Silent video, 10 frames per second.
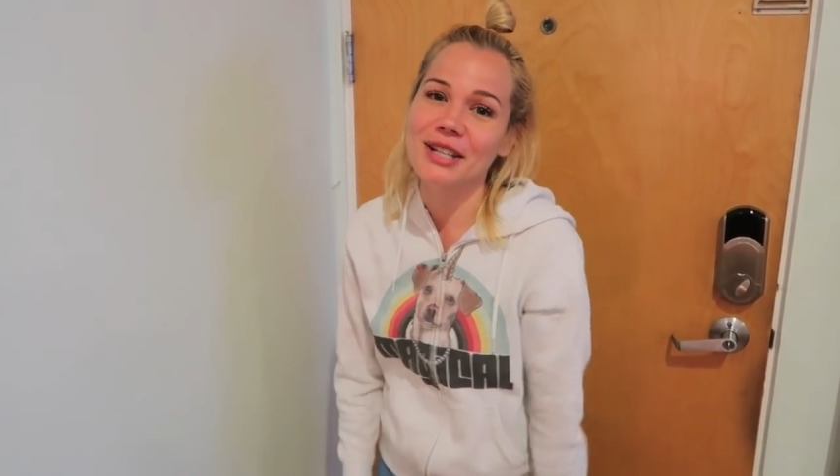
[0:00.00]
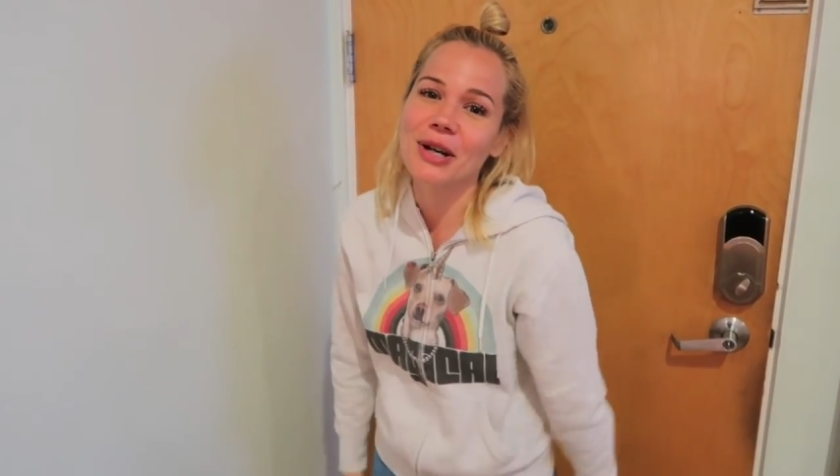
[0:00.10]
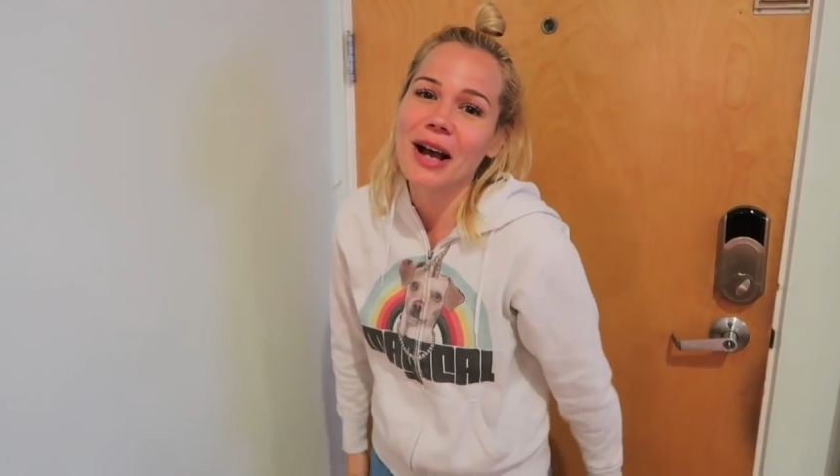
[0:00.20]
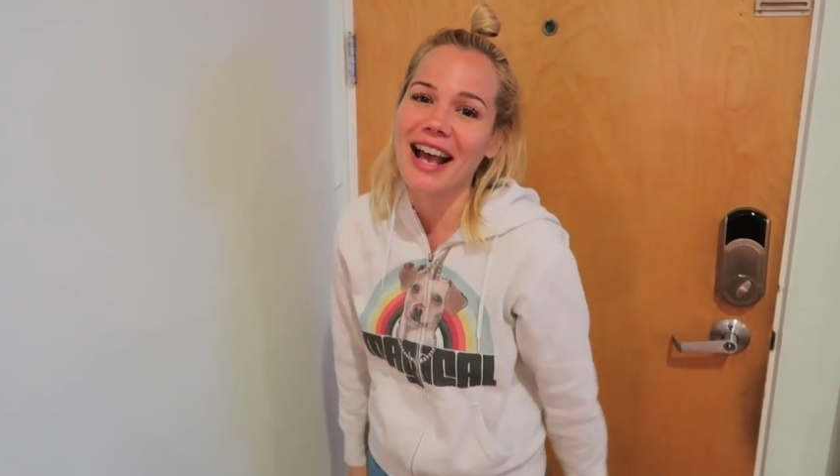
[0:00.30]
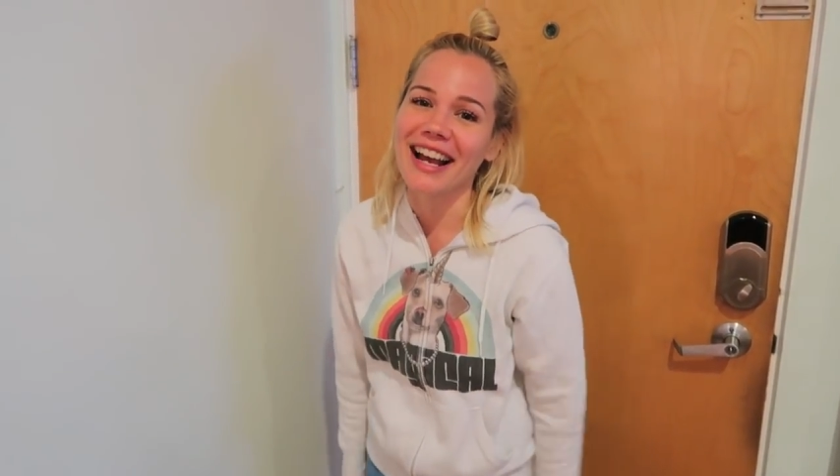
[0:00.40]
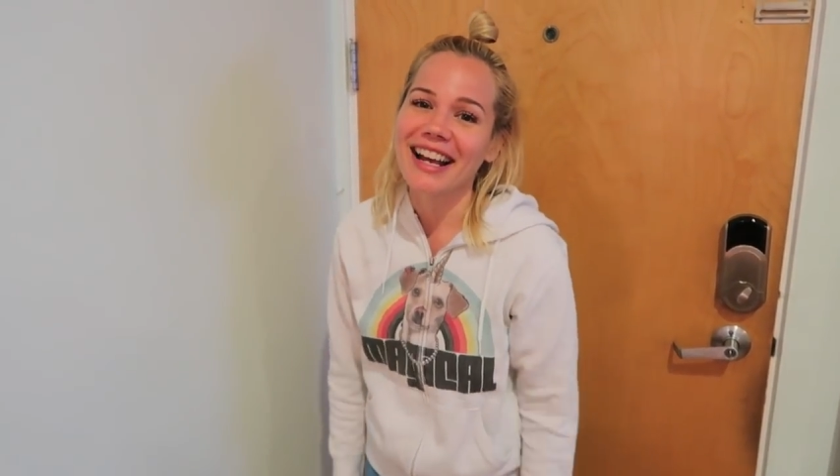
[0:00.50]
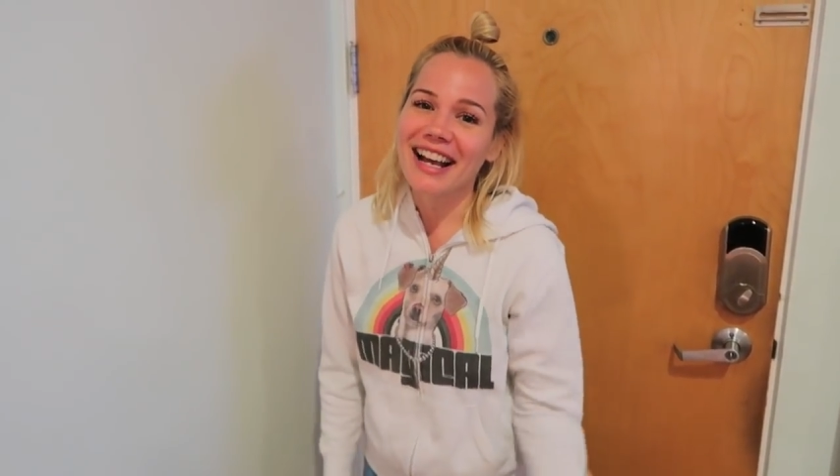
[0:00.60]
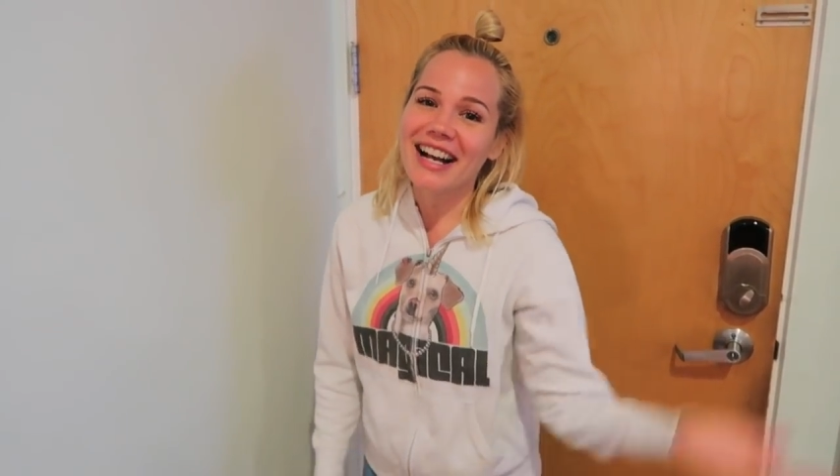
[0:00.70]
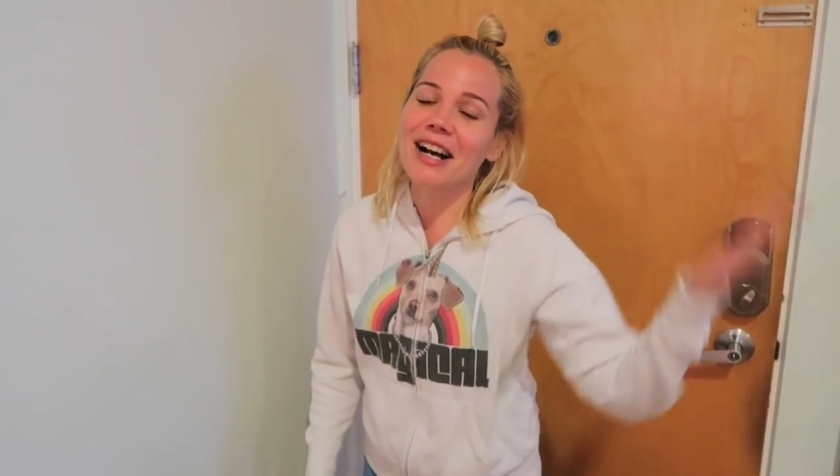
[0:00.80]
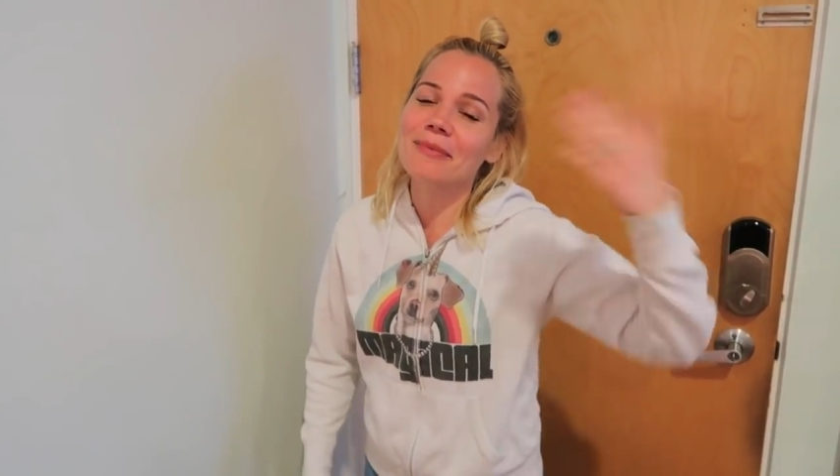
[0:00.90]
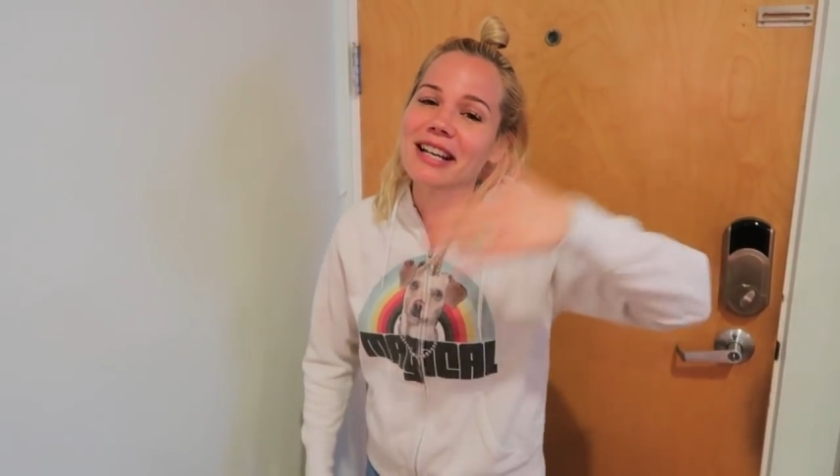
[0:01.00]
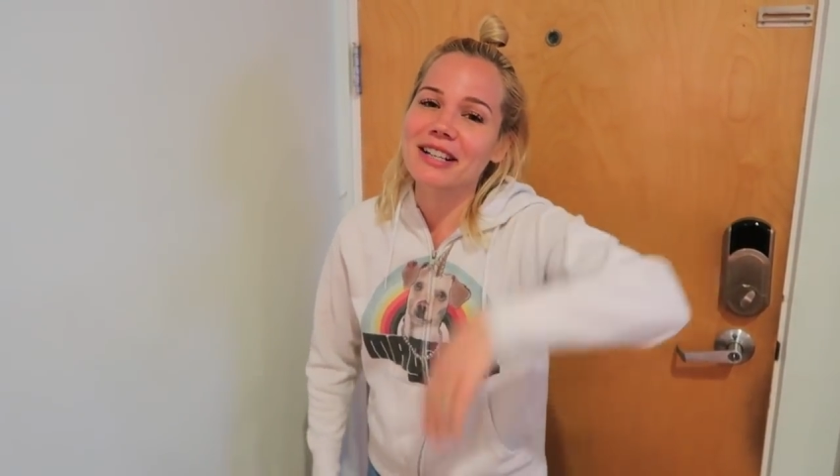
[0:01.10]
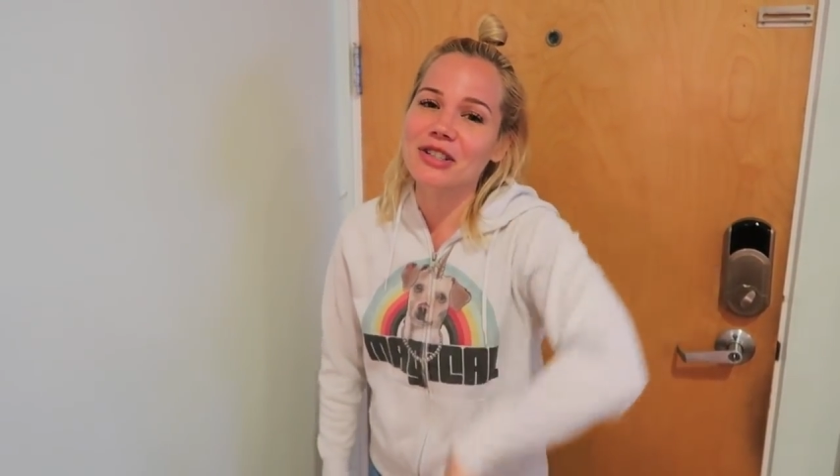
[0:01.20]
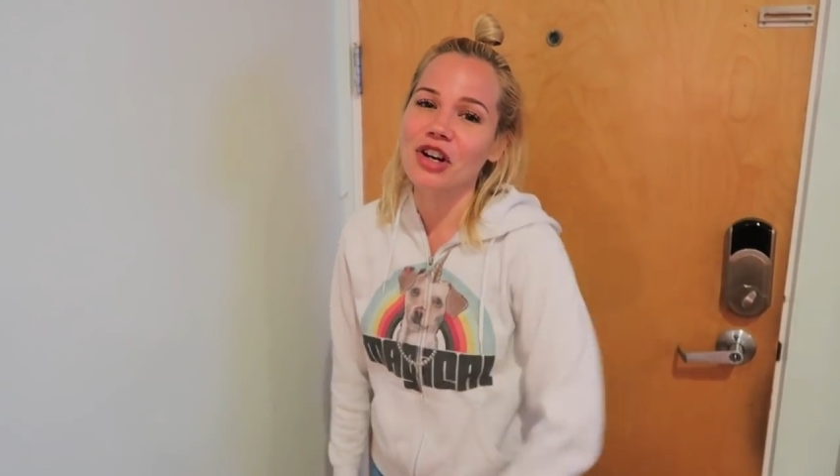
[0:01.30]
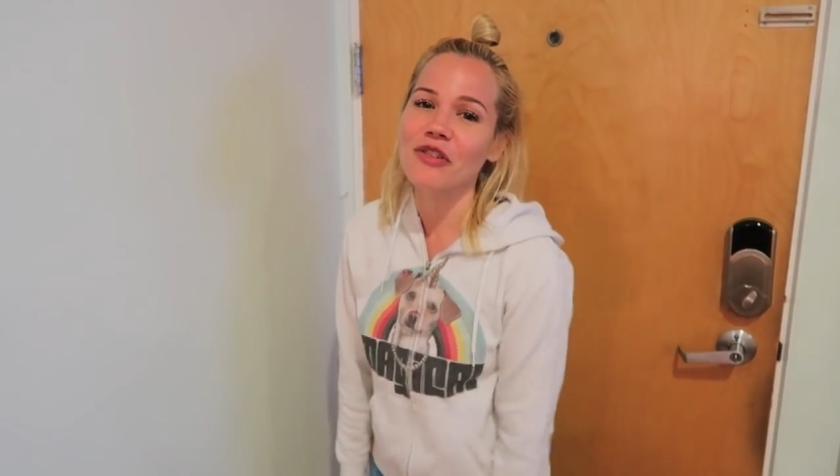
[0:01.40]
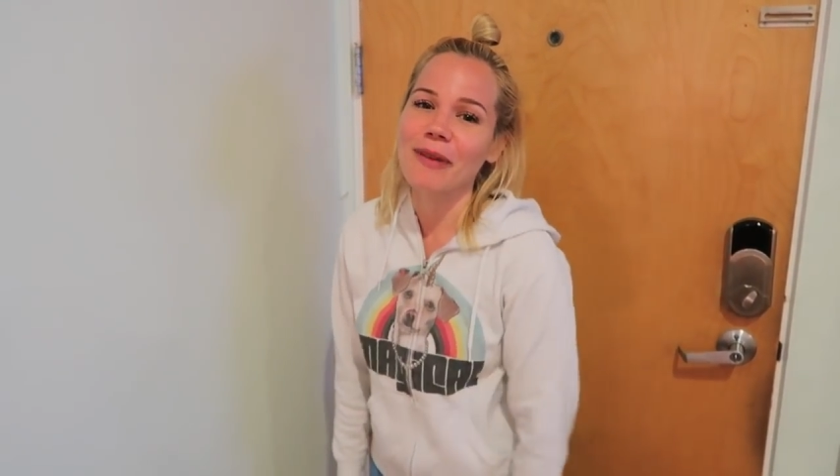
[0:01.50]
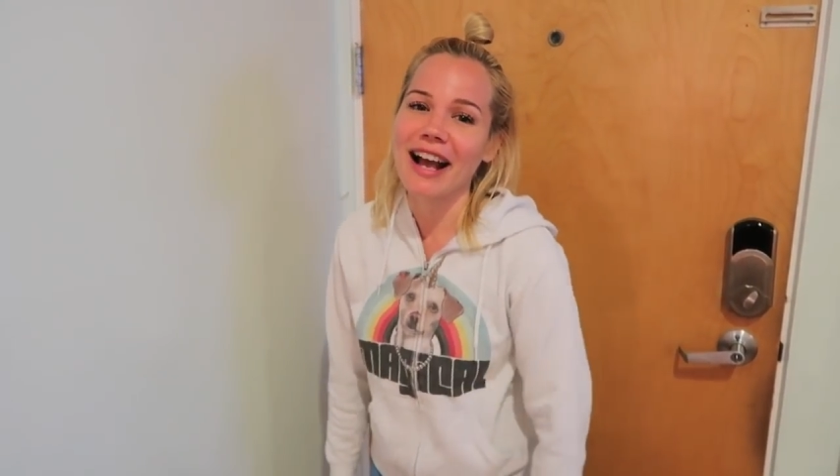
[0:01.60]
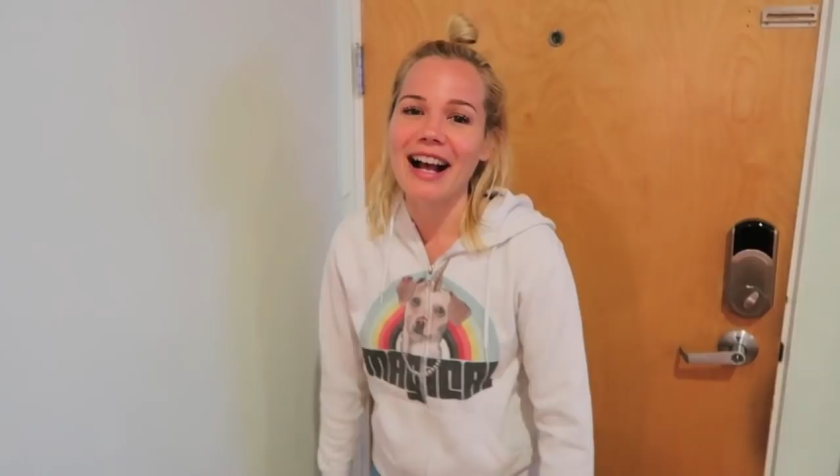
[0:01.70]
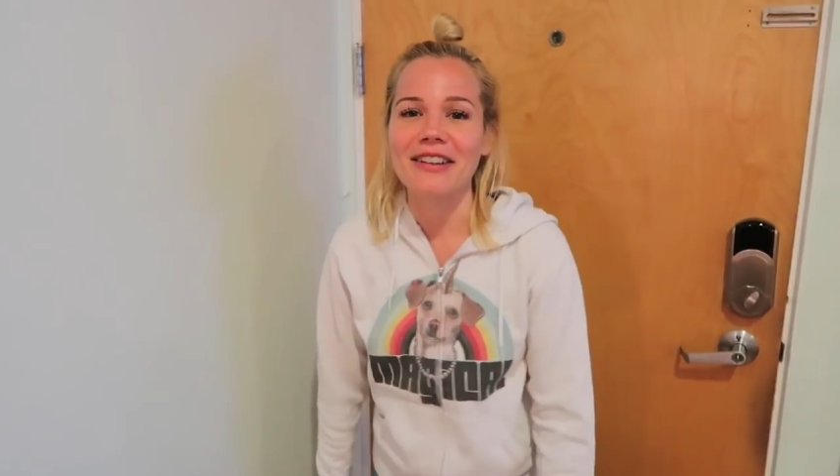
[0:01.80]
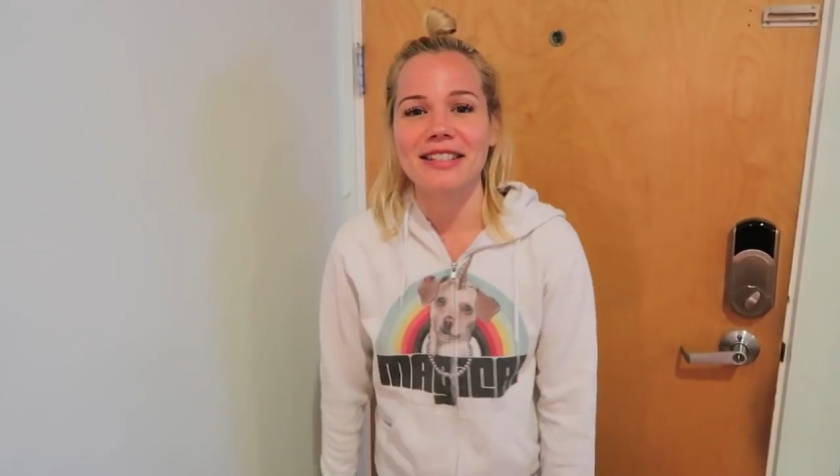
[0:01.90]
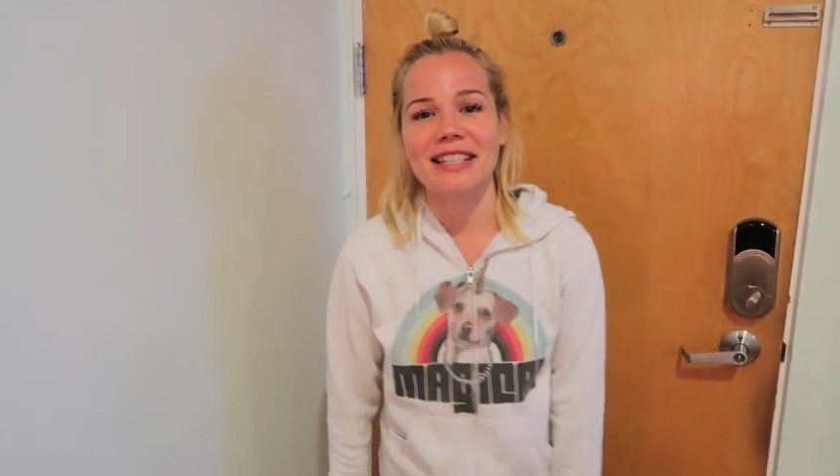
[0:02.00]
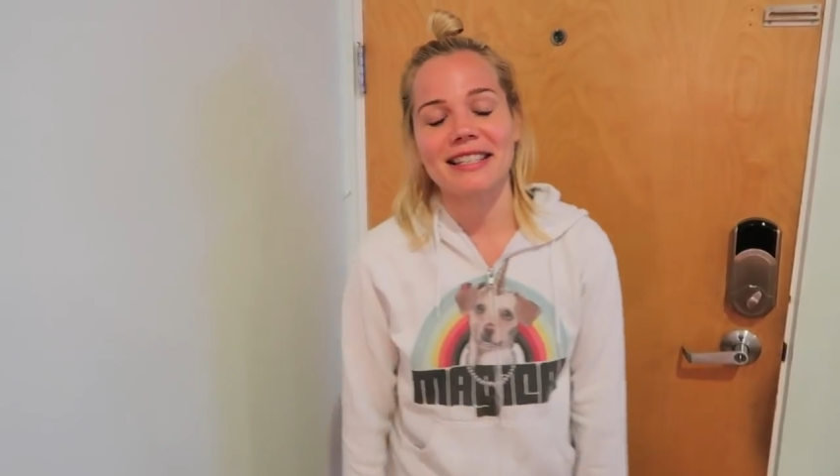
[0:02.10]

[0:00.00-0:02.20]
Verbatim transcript: So hey, come take a tour of my house